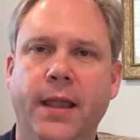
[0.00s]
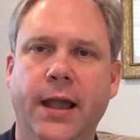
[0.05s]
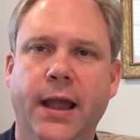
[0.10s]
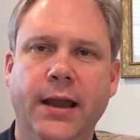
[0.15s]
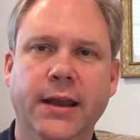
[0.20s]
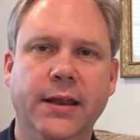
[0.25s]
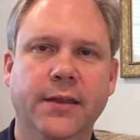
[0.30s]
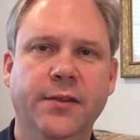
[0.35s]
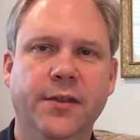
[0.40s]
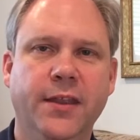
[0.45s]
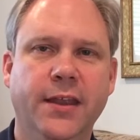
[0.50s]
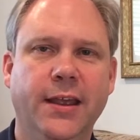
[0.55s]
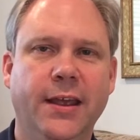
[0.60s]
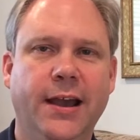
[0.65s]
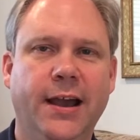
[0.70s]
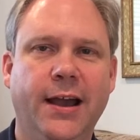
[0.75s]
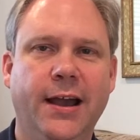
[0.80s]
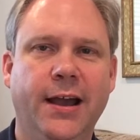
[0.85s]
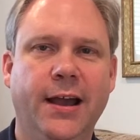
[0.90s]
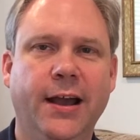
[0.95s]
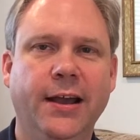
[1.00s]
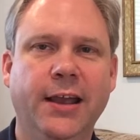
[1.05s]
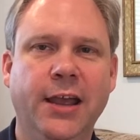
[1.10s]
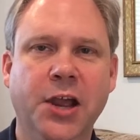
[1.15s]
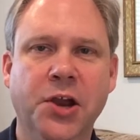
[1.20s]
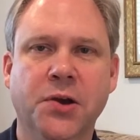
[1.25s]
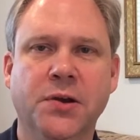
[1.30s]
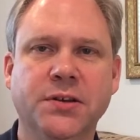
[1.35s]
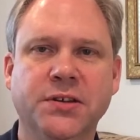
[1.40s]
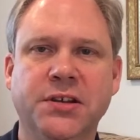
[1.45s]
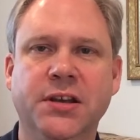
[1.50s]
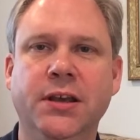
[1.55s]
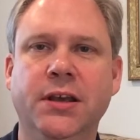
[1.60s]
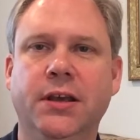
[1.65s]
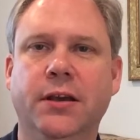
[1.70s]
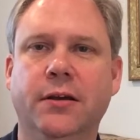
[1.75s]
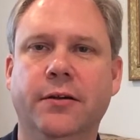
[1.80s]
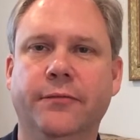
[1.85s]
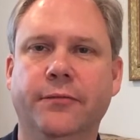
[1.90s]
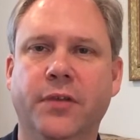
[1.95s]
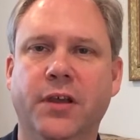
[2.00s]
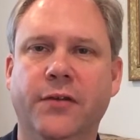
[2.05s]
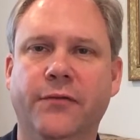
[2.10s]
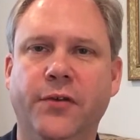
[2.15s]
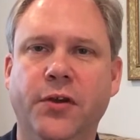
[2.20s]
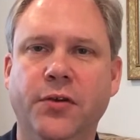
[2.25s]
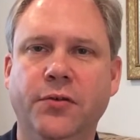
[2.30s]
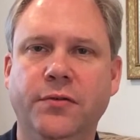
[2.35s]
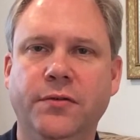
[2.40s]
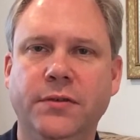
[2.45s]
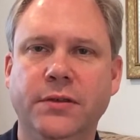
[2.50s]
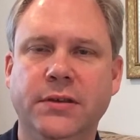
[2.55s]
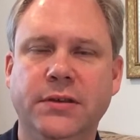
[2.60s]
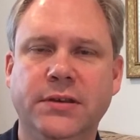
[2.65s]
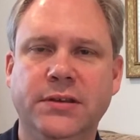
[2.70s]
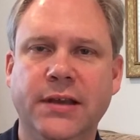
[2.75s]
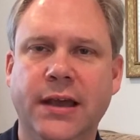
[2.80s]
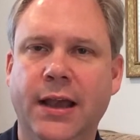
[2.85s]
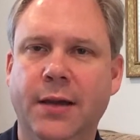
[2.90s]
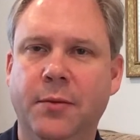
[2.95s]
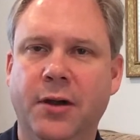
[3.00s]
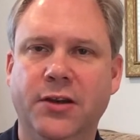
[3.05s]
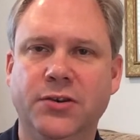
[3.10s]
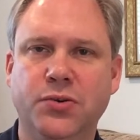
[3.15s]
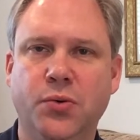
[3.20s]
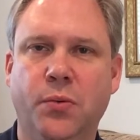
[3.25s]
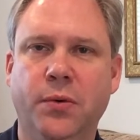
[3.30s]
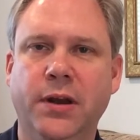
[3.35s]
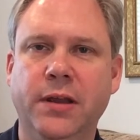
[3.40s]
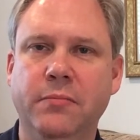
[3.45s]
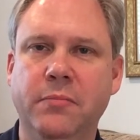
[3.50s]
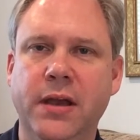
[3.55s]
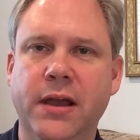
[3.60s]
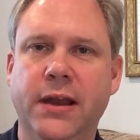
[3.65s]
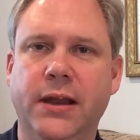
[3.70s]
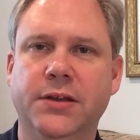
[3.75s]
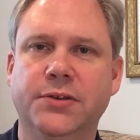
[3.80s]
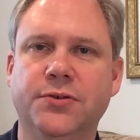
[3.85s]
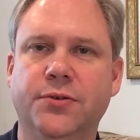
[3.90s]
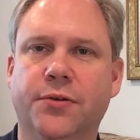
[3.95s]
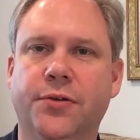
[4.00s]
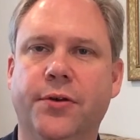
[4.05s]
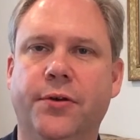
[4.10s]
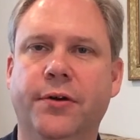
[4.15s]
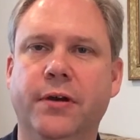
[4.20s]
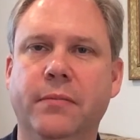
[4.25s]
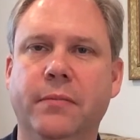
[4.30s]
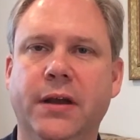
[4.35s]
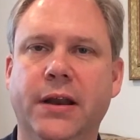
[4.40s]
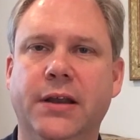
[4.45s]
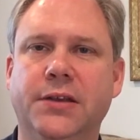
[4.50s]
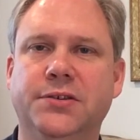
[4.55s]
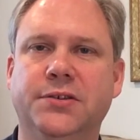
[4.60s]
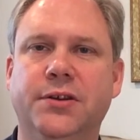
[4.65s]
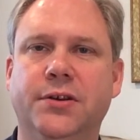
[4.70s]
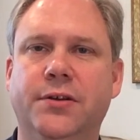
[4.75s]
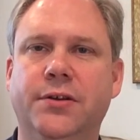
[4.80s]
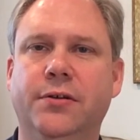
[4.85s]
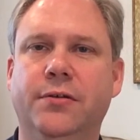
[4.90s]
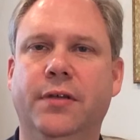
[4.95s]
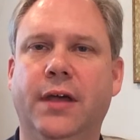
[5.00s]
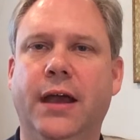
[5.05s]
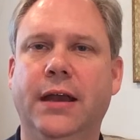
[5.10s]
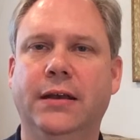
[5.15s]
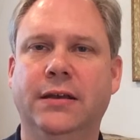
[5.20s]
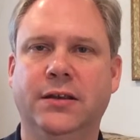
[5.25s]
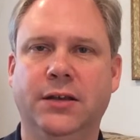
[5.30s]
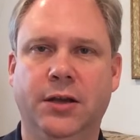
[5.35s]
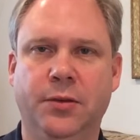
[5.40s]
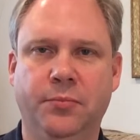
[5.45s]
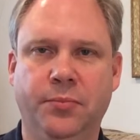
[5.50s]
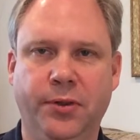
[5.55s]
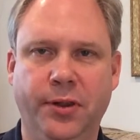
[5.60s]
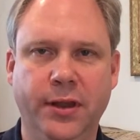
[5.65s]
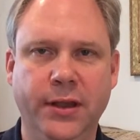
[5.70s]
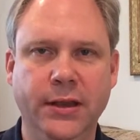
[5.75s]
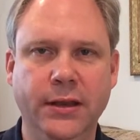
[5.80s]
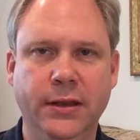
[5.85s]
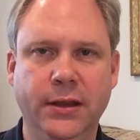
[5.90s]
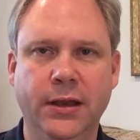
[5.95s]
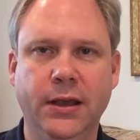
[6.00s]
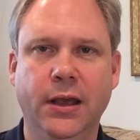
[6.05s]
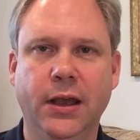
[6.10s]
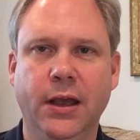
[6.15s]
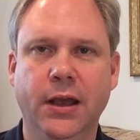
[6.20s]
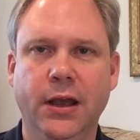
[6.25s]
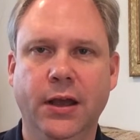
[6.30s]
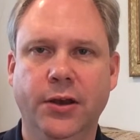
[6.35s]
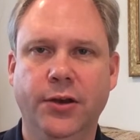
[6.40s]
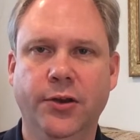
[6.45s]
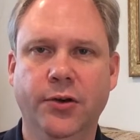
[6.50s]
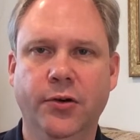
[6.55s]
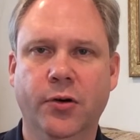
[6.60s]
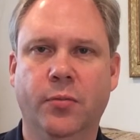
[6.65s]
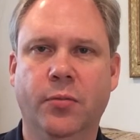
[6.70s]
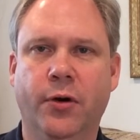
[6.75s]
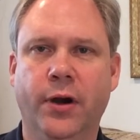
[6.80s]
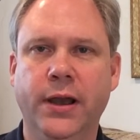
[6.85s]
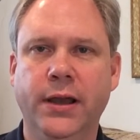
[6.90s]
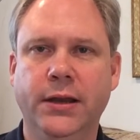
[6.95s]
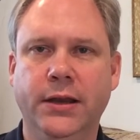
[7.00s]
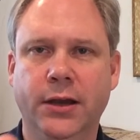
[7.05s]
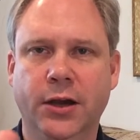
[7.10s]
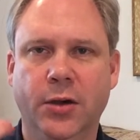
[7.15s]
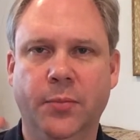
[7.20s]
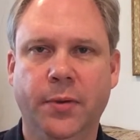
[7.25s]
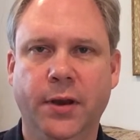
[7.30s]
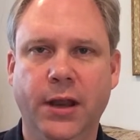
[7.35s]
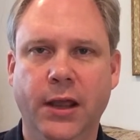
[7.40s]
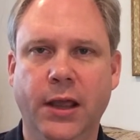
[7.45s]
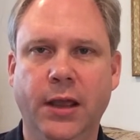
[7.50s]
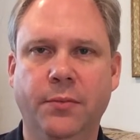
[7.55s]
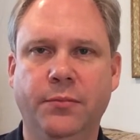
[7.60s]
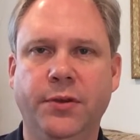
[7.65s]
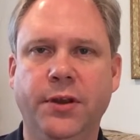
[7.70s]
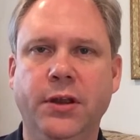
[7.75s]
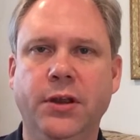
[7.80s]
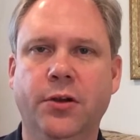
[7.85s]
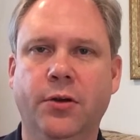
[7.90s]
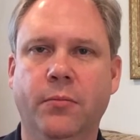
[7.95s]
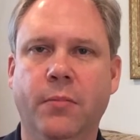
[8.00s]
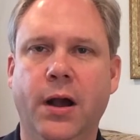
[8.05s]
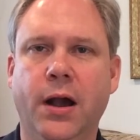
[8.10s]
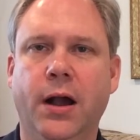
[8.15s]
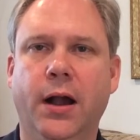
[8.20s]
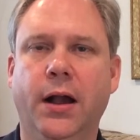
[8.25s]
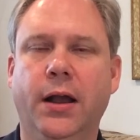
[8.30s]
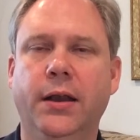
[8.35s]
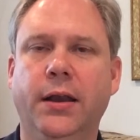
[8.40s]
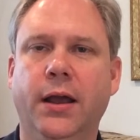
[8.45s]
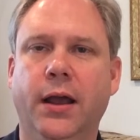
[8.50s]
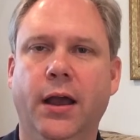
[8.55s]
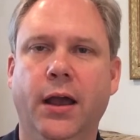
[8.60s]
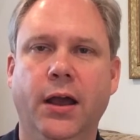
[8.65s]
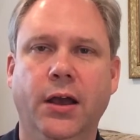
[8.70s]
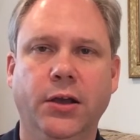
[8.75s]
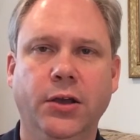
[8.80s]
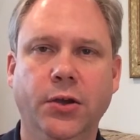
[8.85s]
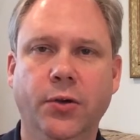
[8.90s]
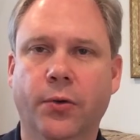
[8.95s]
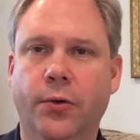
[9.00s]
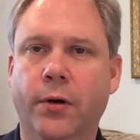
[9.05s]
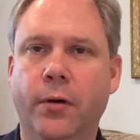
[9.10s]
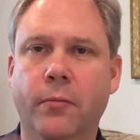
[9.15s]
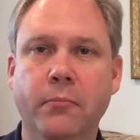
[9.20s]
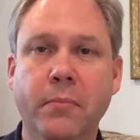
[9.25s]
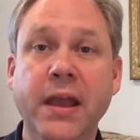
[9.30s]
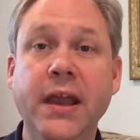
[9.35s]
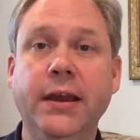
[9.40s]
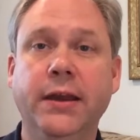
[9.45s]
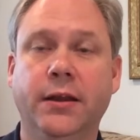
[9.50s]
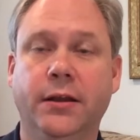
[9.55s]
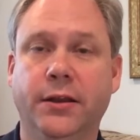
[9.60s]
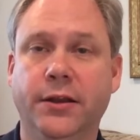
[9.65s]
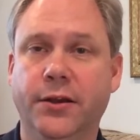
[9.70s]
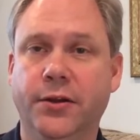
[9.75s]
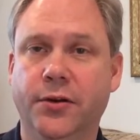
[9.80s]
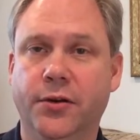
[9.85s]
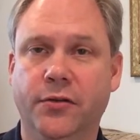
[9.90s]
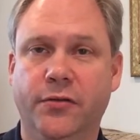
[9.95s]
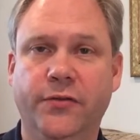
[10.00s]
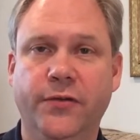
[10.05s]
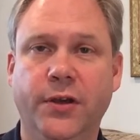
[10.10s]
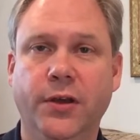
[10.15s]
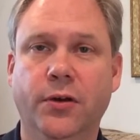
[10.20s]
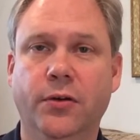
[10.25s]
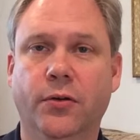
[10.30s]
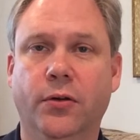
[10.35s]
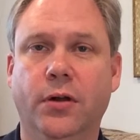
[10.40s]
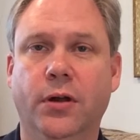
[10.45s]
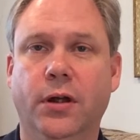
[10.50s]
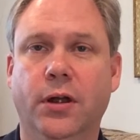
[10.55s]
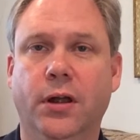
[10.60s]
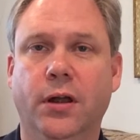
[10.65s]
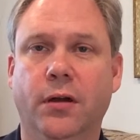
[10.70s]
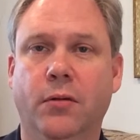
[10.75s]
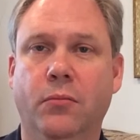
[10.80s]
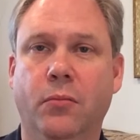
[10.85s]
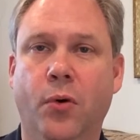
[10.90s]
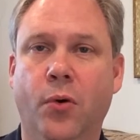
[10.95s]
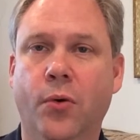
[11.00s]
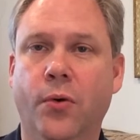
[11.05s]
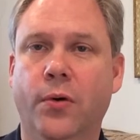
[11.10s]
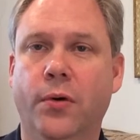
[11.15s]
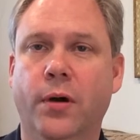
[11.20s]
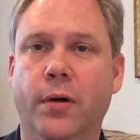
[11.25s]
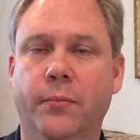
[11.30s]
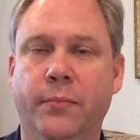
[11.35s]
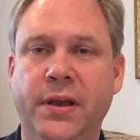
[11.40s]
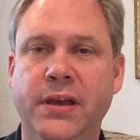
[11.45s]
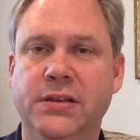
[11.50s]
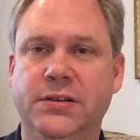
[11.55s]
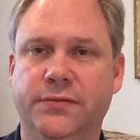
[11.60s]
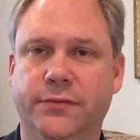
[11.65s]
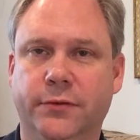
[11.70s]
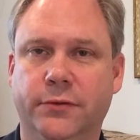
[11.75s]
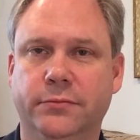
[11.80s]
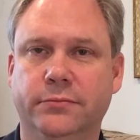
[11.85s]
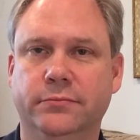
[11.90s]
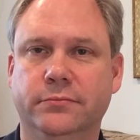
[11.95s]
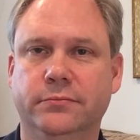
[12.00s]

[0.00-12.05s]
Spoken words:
And I guarantee you, if you take about 20 minutes or 30 minutes to do that and to completely do a brain dump and empty your mind, you are immediately going to feel more peaceful